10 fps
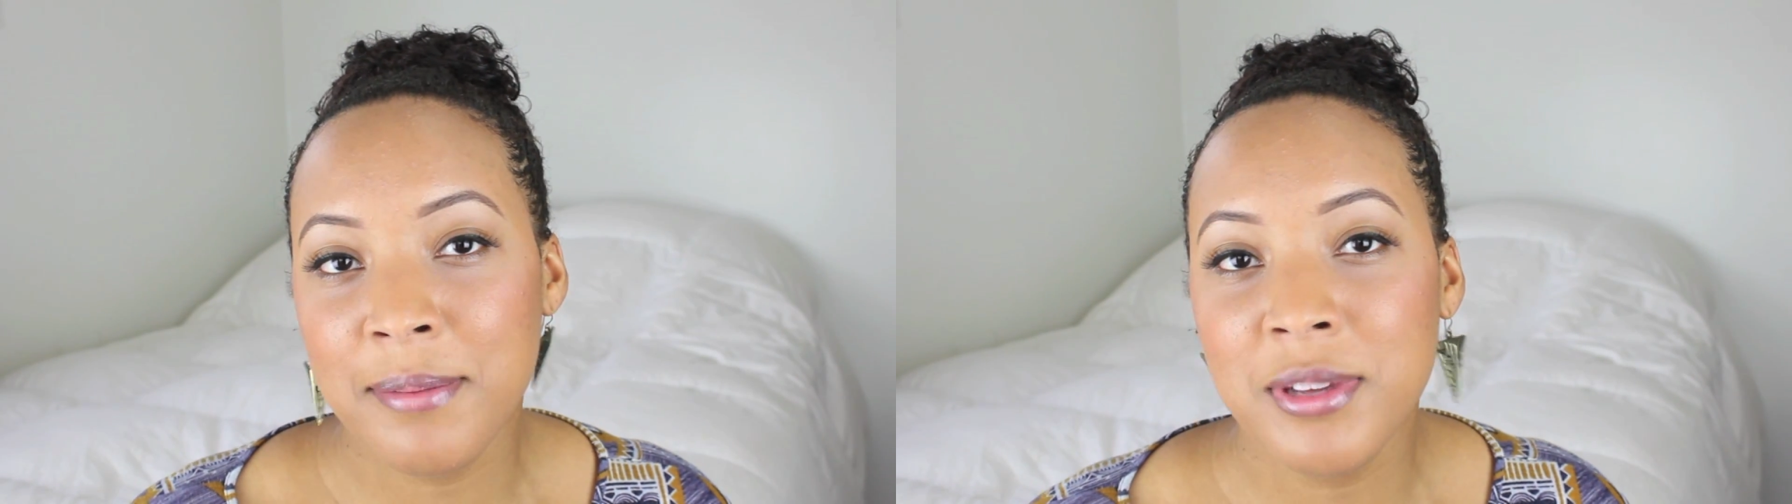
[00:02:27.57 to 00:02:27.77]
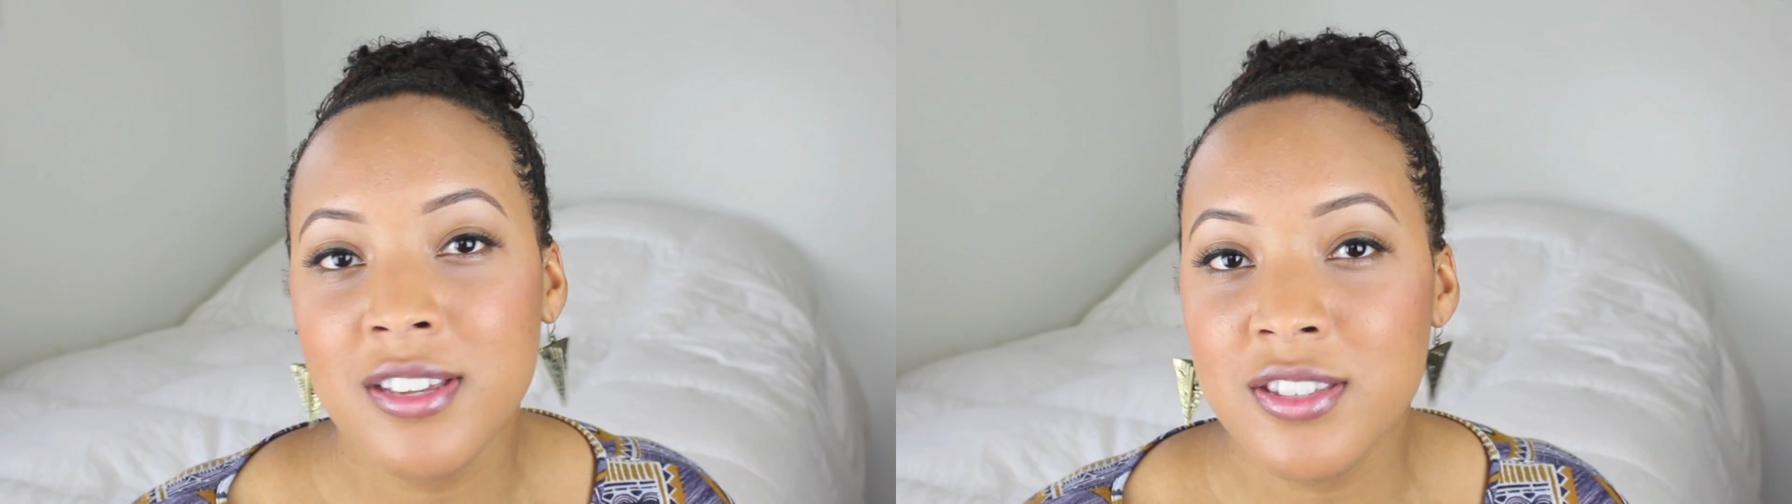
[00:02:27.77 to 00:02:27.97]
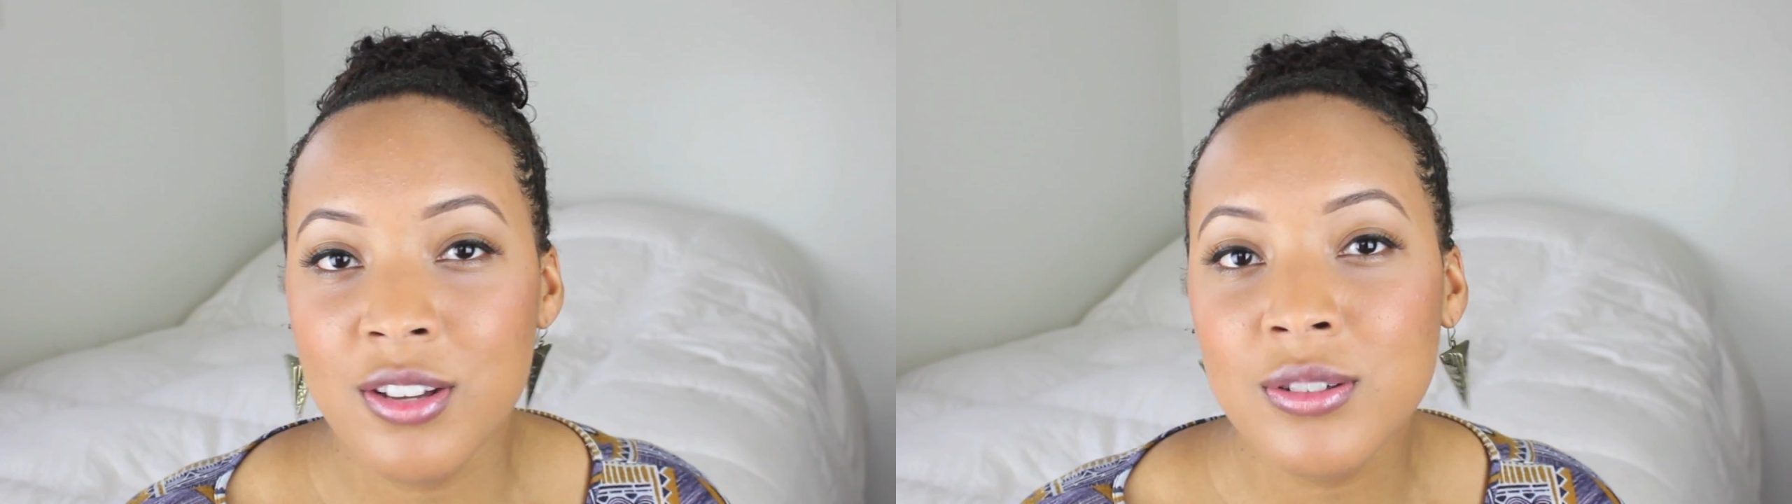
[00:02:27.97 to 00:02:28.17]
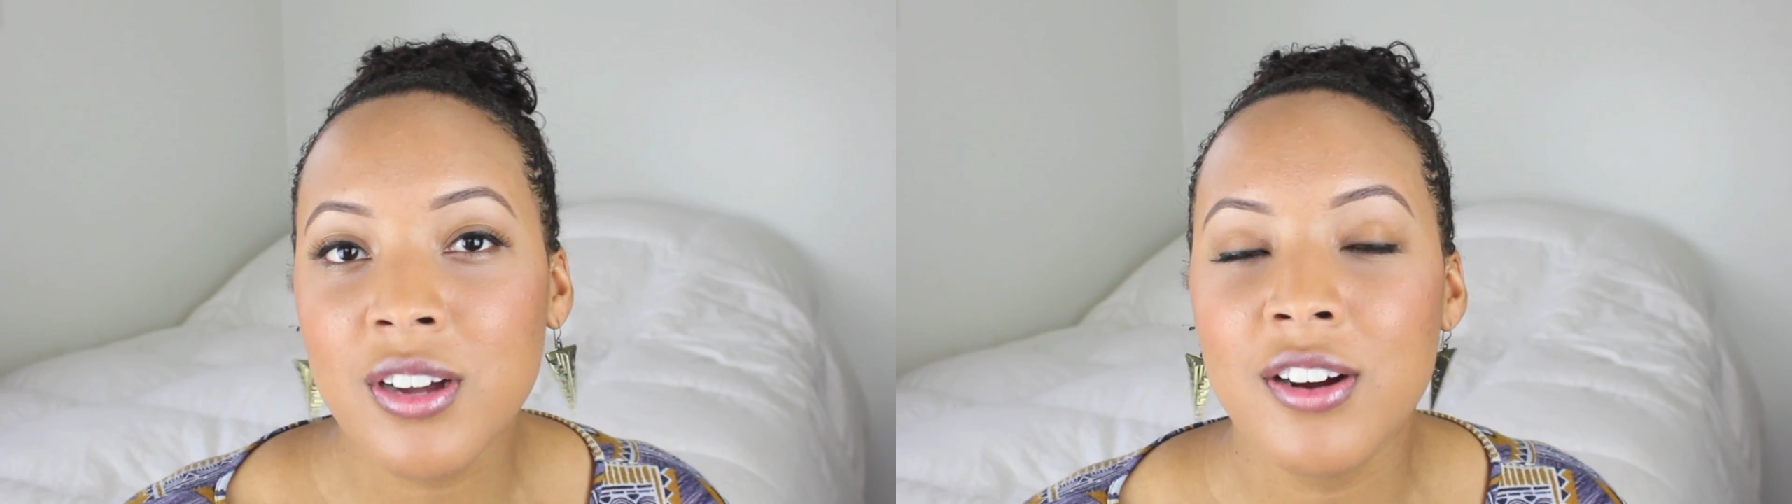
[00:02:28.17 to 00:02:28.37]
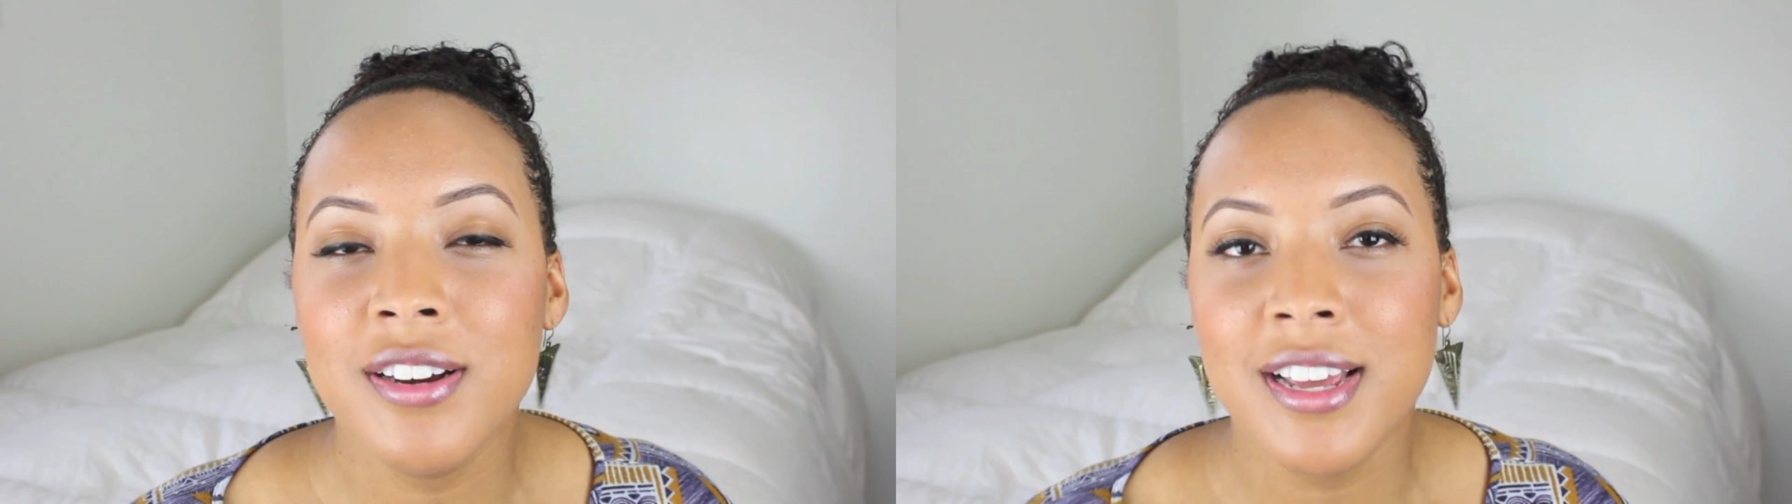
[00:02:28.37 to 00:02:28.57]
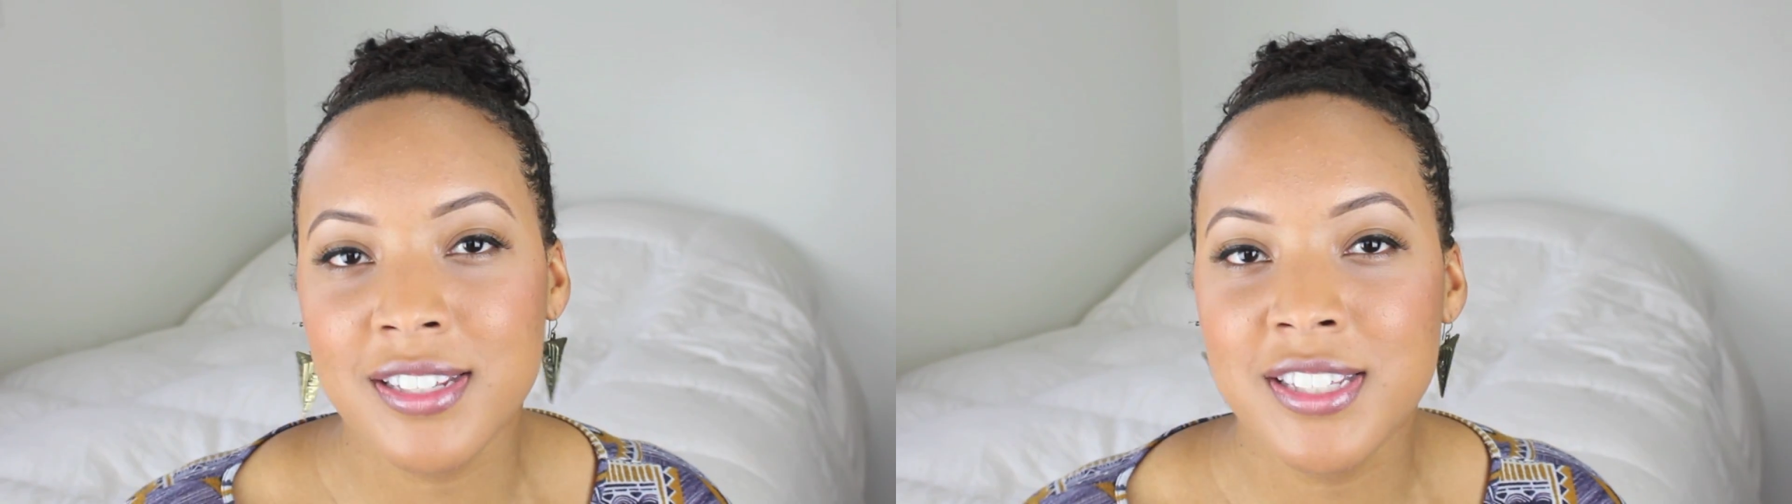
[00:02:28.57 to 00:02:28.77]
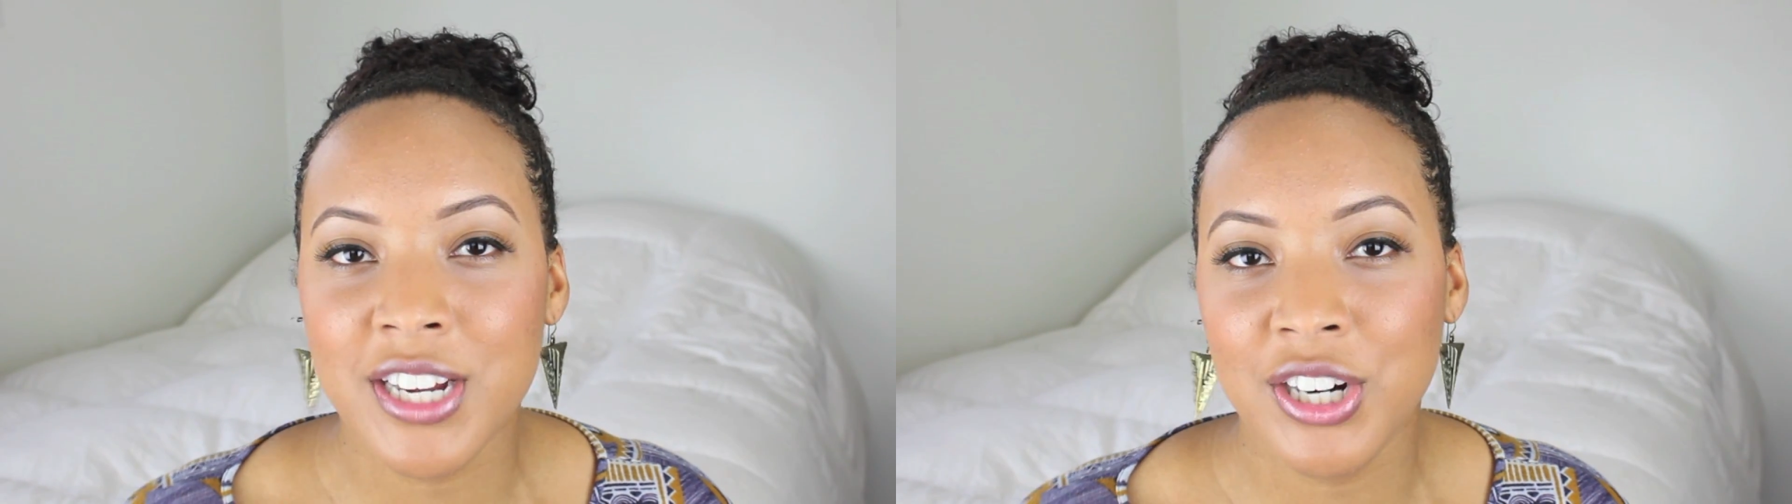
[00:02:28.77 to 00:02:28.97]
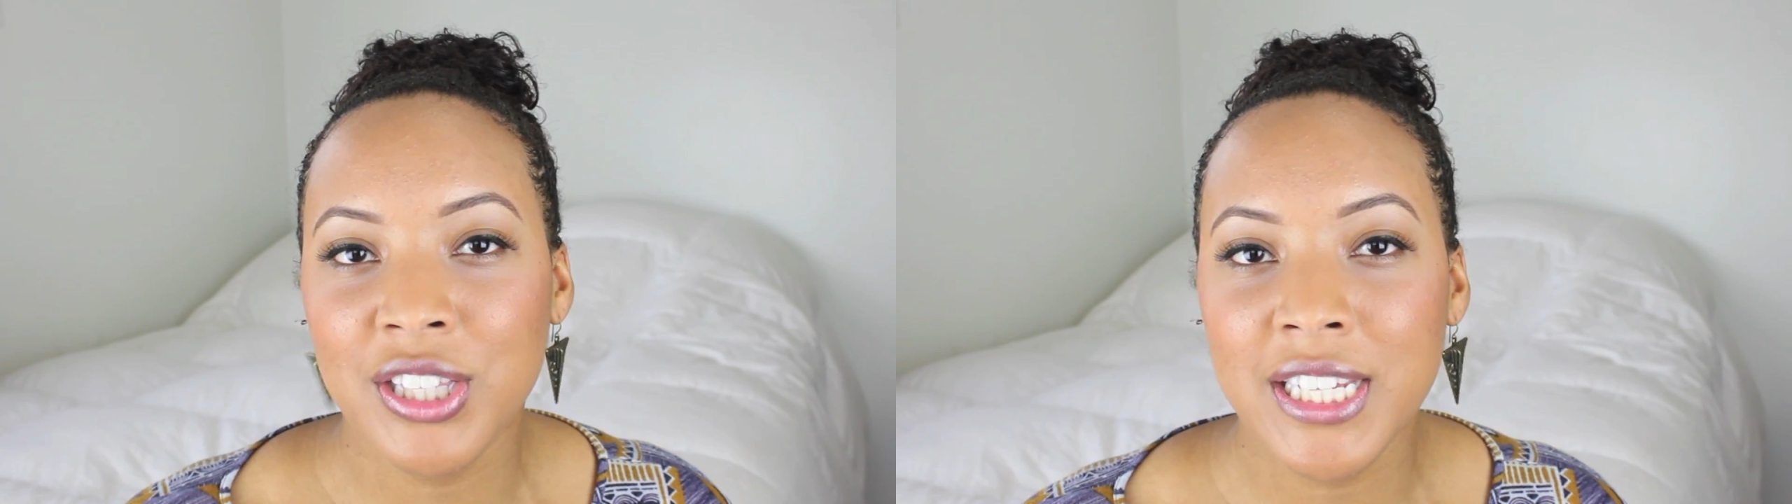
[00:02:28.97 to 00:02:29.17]
because those aren't
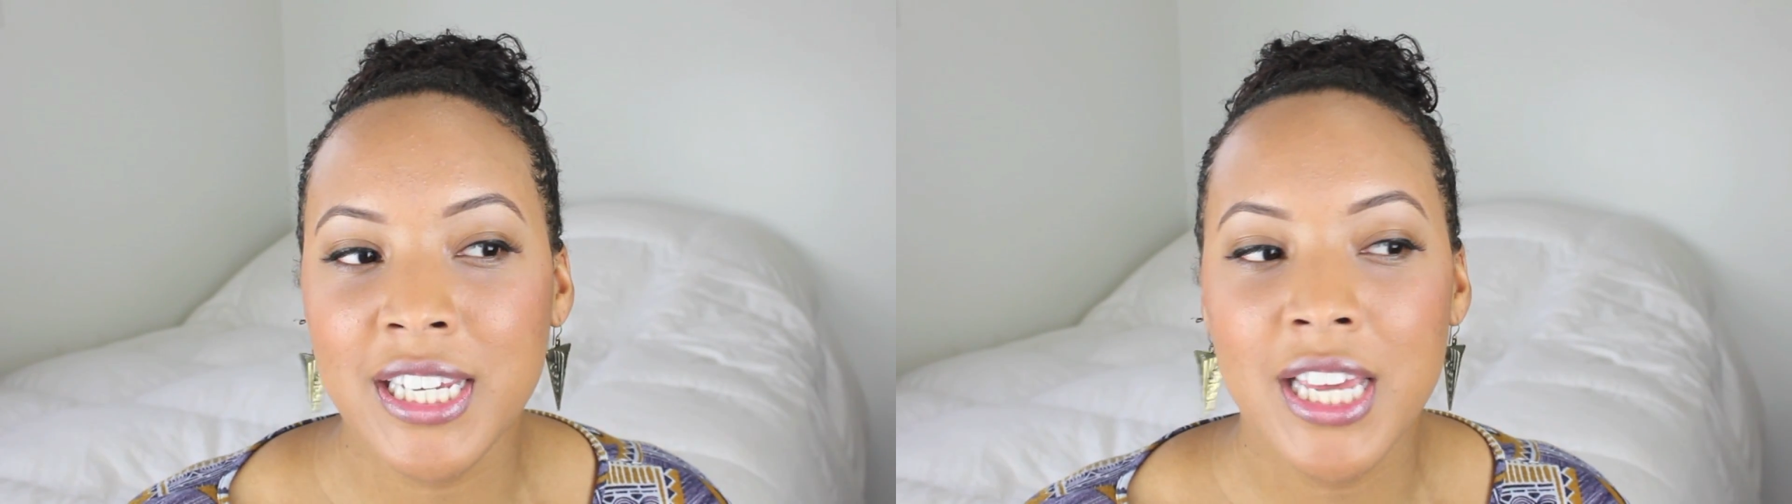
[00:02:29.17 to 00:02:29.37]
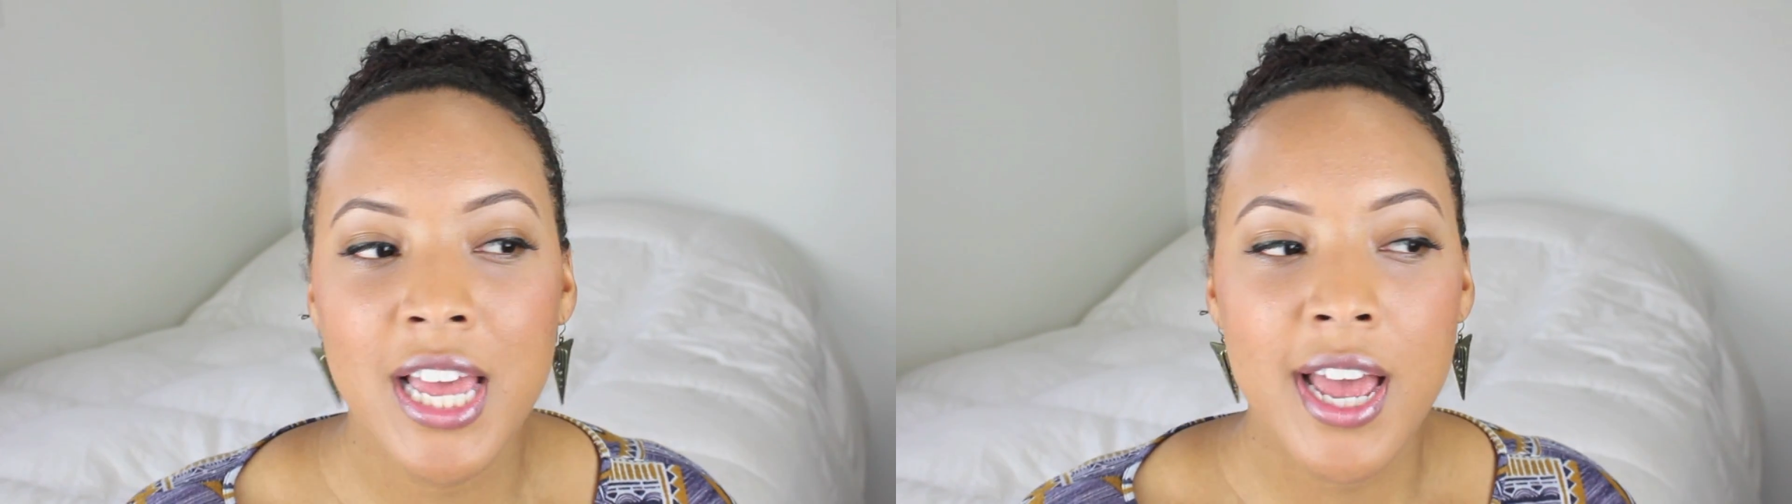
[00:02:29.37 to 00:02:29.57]
necessarily